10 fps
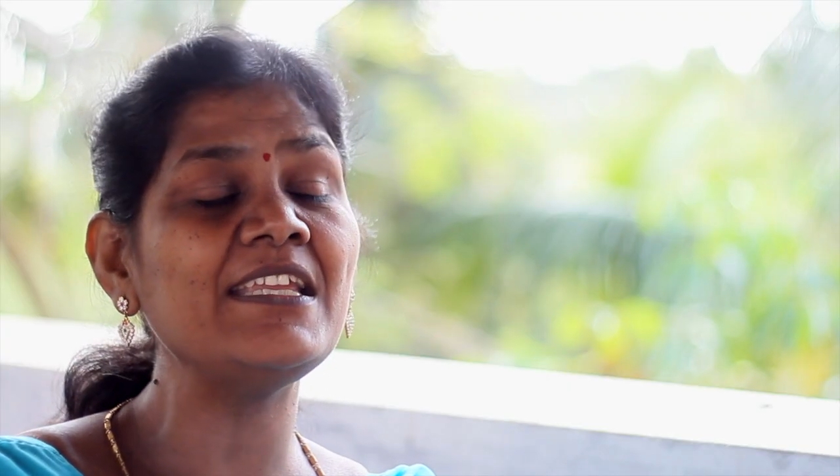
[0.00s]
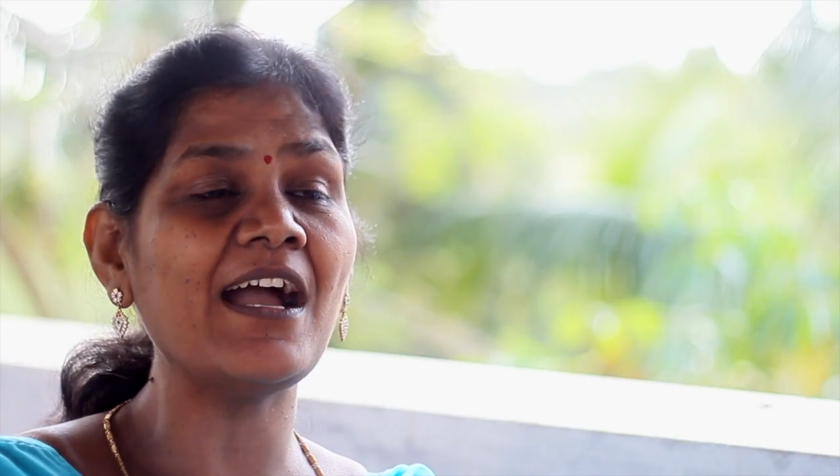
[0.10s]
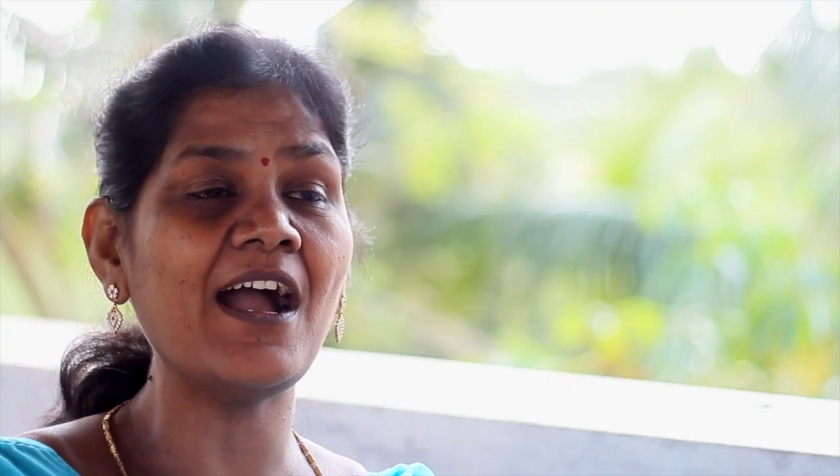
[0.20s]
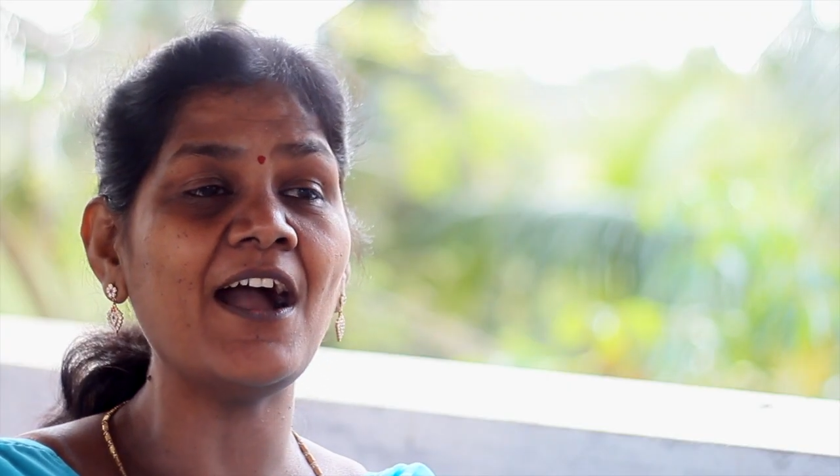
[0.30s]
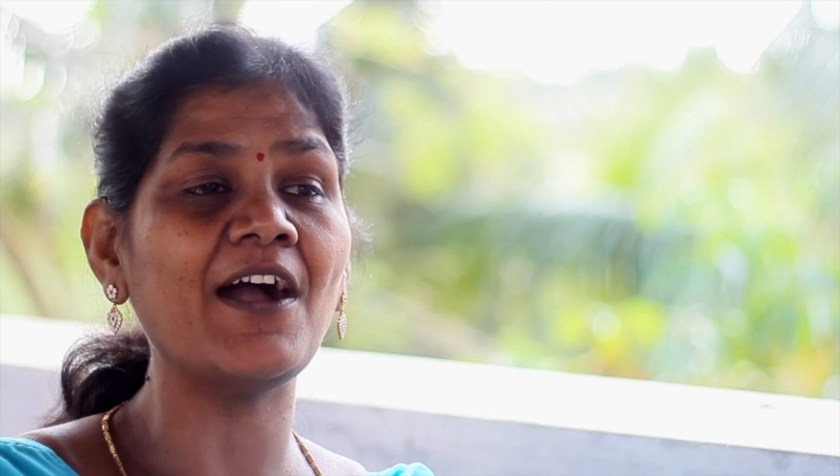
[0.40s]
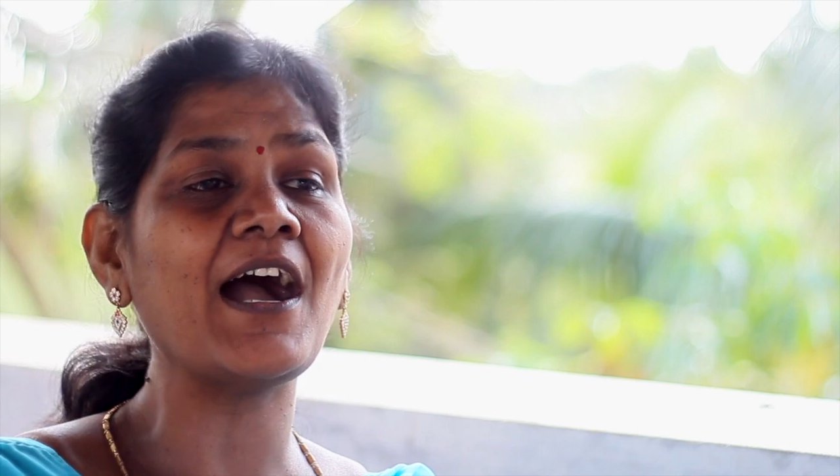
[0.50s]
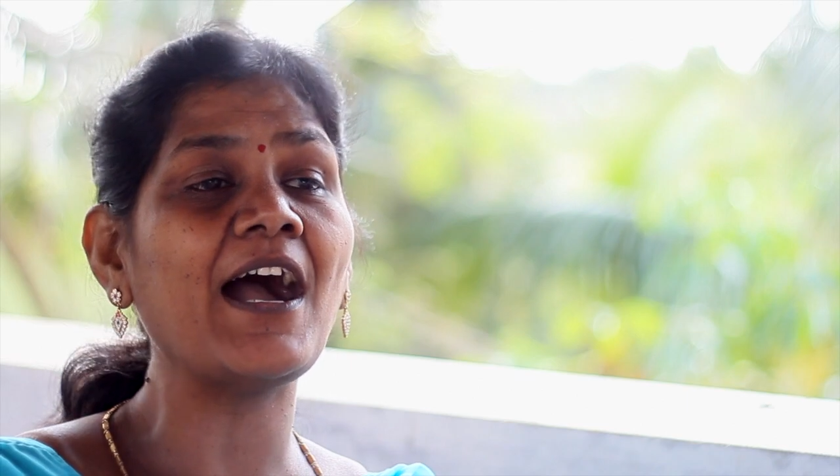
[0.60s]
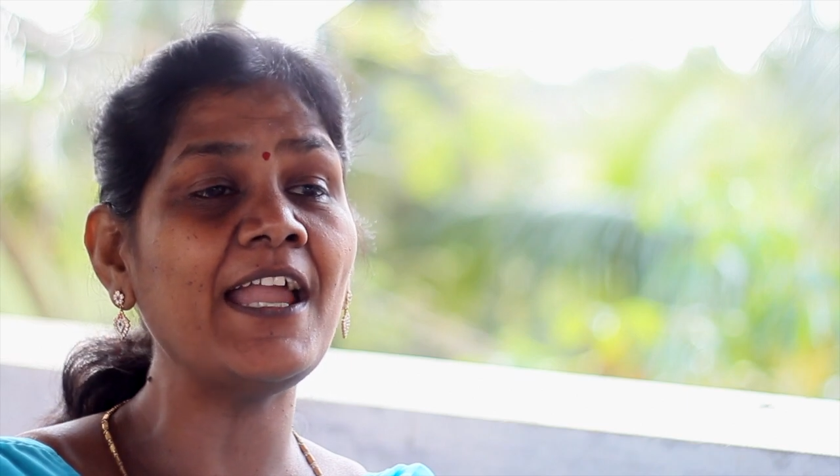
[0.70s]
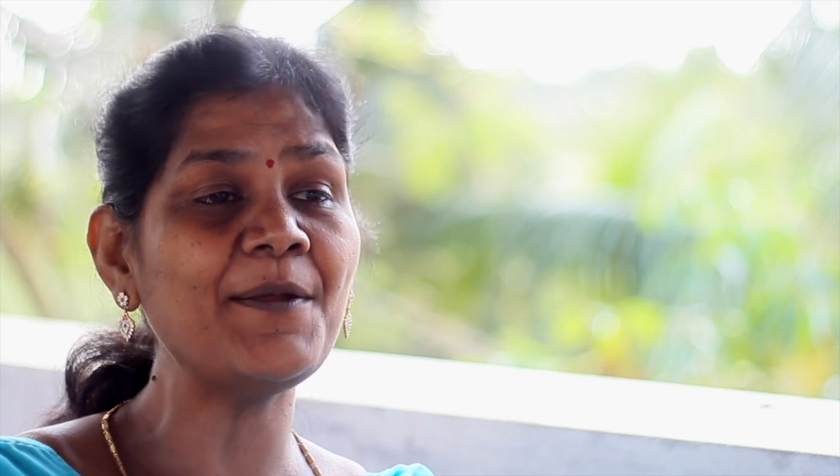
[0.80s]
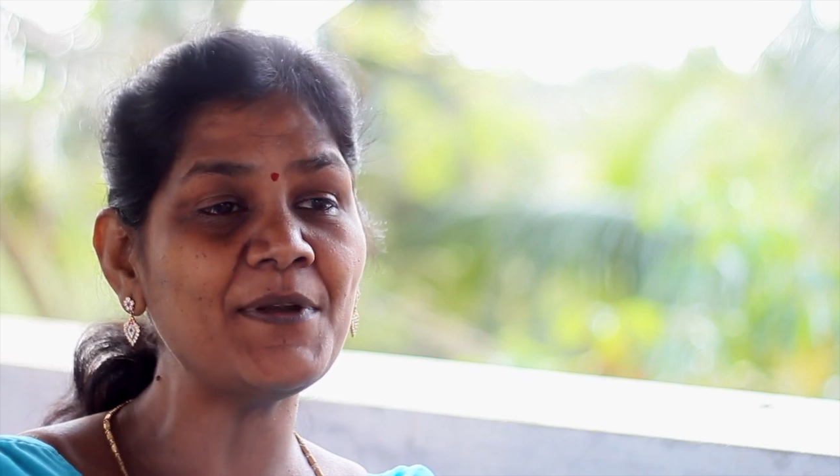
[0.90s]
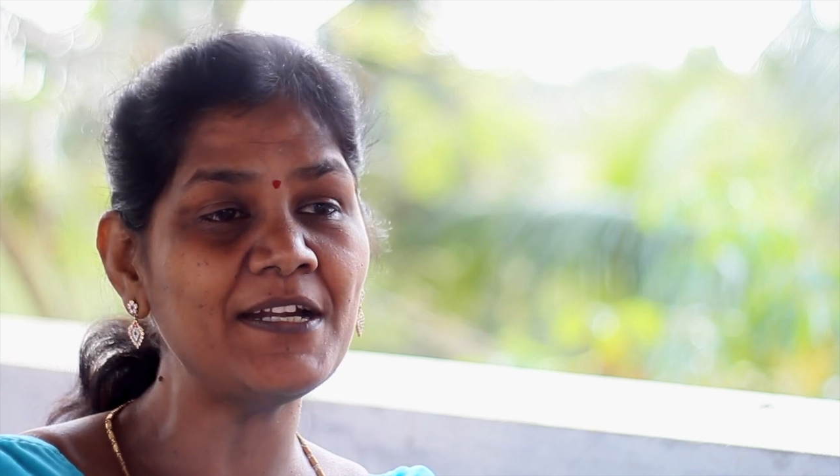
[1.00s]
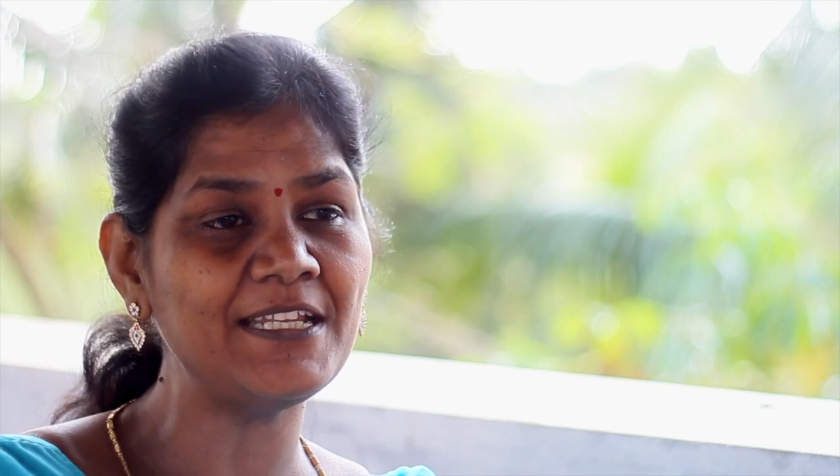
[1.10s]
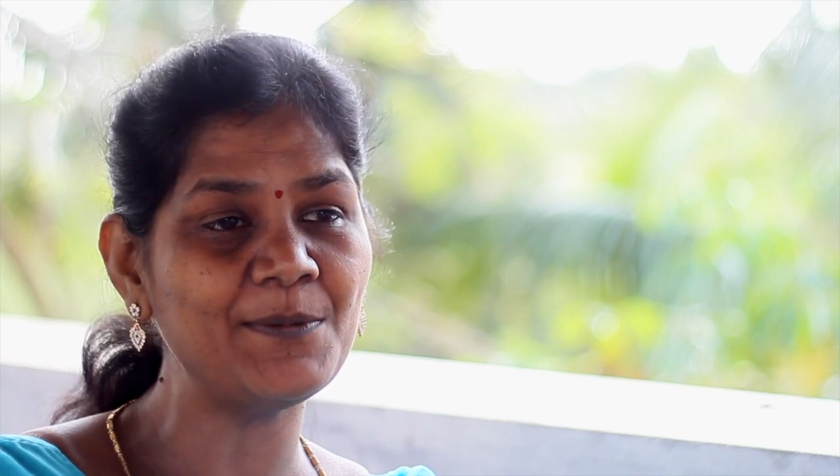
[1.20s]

yeah, I am not